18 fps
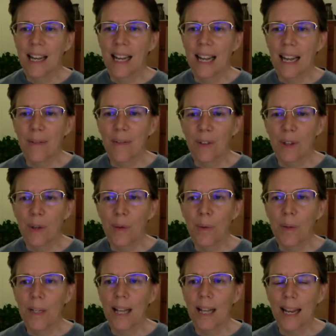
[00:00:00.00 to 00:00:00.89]
If you
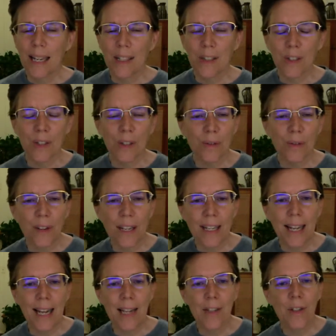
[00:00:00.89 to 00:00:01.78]
would like to
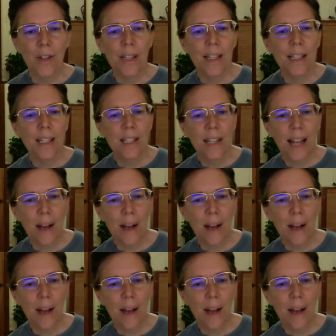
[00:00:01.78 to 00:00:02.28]
financially